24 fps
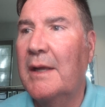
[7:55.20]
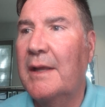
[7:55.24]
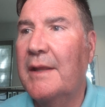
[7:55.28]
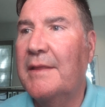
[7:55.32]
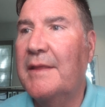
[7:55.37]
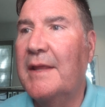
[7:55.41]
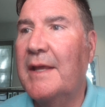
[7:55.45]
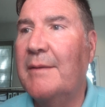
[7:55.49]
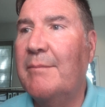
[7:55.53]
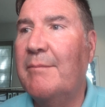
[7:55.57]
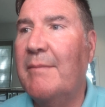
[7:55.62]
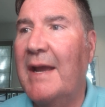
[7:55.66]

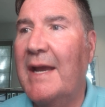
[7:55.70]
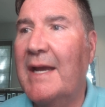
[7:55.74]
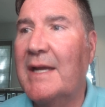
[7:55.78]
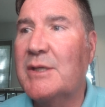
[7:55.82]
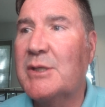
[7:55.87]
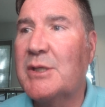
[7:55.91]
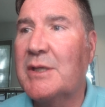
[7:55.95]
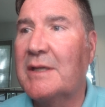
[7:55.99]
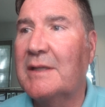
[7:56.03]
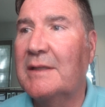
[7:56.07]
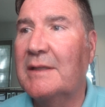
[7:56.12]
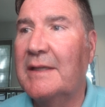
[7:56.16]
then
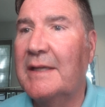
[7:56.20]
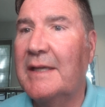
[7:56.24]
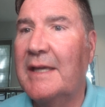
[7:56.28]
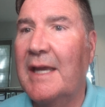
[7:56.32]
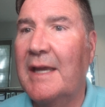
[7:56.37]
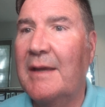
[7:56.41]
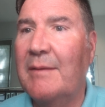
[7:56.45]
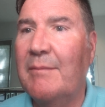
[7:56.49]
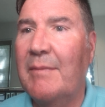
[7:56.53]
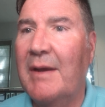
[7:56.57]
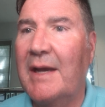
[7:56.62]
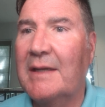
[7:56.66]
magically
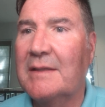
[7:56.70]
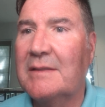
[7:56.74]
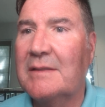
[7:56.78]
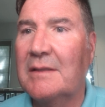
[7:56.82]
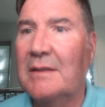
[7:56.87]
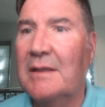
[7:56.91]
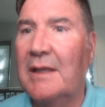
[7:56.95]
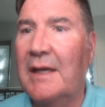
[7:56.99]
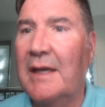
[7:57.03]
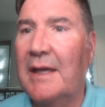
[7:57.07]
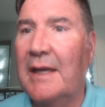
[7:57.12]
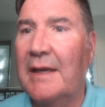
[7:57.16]
came back to
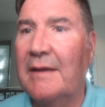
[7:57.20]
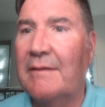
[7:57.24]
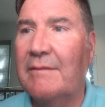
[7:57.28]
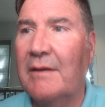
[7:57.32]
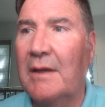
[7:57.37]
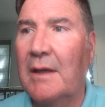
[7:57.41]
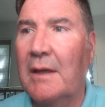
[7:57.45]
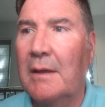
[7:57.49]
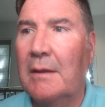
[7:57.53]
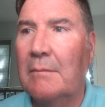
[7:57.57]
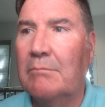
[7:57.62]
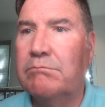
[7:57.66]
life.
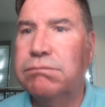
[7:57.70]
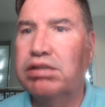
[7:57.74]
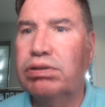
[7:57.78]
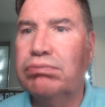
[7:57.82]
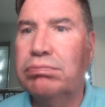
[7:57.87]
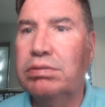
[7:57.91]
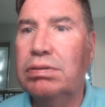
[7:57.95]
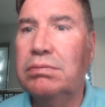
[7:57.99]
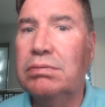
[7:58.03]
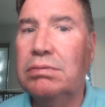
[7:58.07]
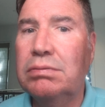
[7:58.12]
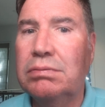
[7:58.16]

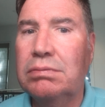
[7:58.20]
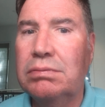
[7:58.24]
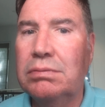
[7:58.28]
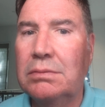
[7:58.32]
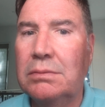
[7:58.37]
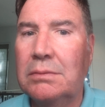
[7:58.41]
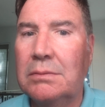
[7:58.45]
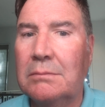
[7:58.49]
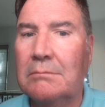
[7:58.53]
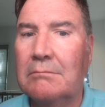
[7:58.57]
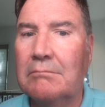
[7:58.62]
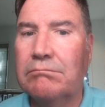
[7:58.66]

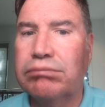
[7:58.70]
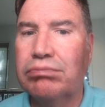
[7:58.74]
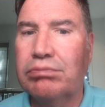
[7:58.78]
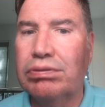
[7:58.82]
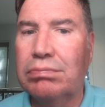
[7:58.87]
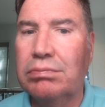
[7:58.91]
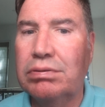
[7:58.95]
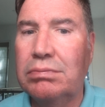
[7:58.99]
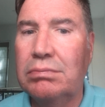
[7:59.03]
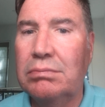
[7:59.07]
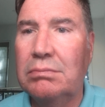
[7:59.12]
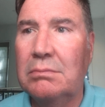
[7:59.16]
Boom,
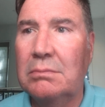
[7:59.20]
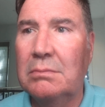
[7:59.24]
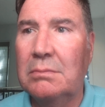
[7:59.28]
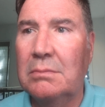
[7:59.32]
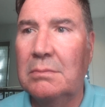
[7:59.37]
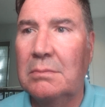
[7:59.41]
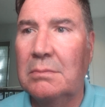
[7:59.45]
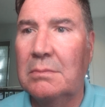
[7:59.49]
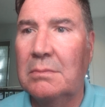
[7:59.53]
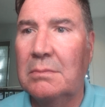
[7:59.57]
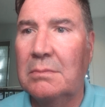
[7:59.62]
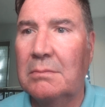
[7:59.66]

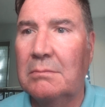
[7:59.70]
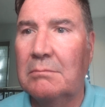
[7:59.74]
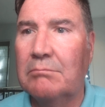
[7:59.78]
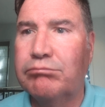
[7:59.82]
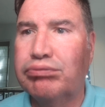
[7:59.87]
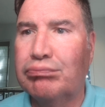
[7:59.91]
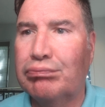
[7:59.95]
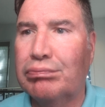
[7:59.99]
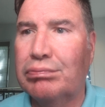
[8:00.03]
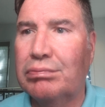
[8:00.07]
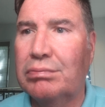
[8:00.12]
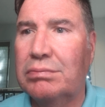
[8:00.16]
boom,
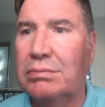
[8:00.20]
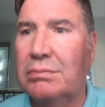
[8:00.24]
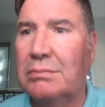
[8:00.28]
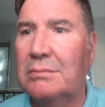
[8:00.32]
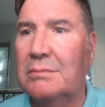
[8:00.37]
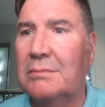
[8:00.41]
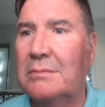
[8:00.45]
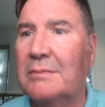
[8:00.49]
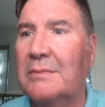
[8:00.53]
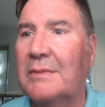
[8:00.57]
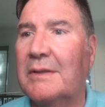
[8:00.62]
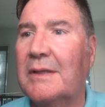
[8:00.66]

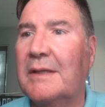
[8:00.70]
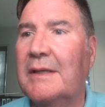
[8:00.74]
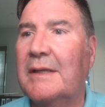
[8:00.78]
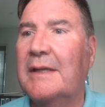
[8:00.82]
boom.